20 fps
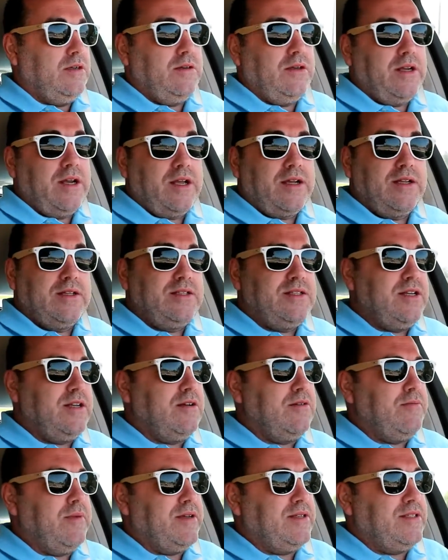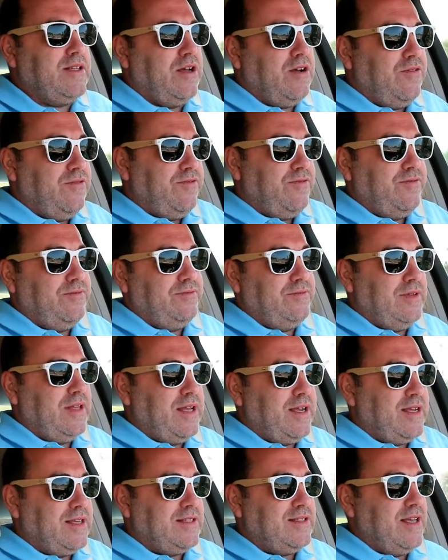And I considered myself,
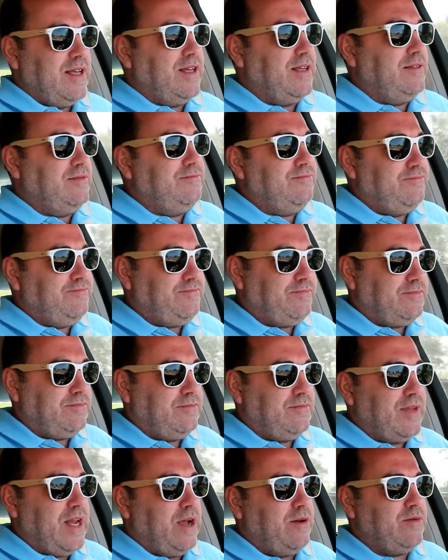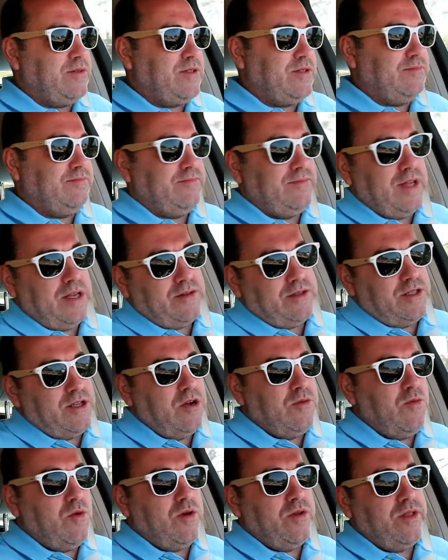like I said, I was I was
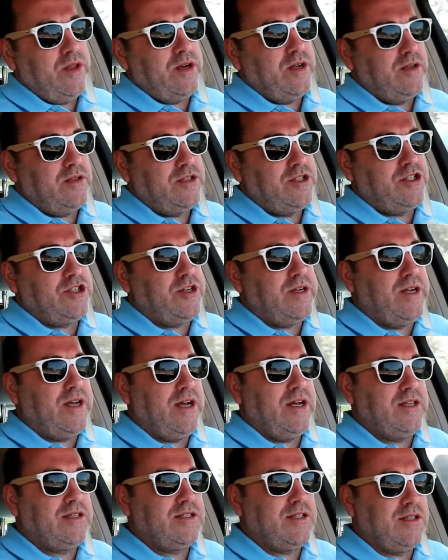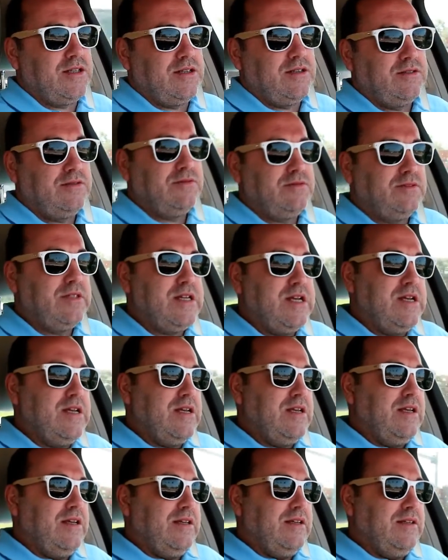no more than a street hustler.
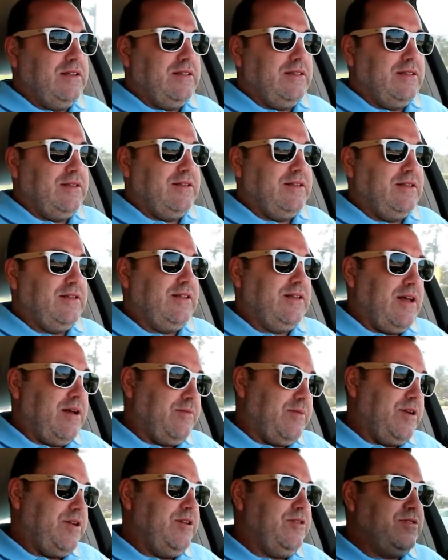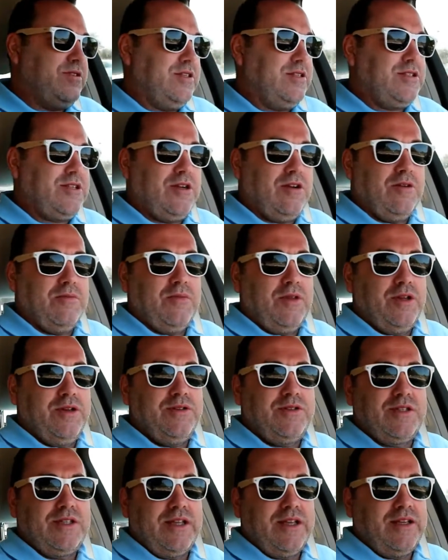Uh, I'm going to use this term
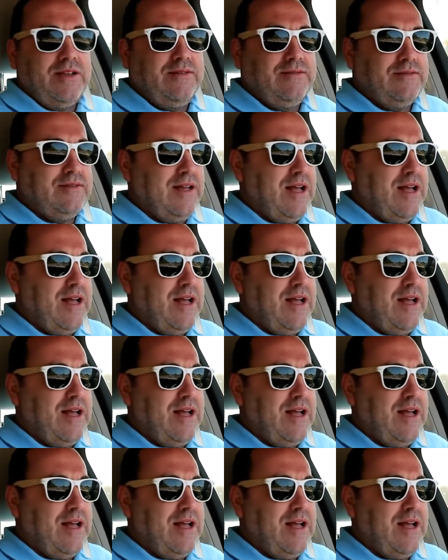loosely.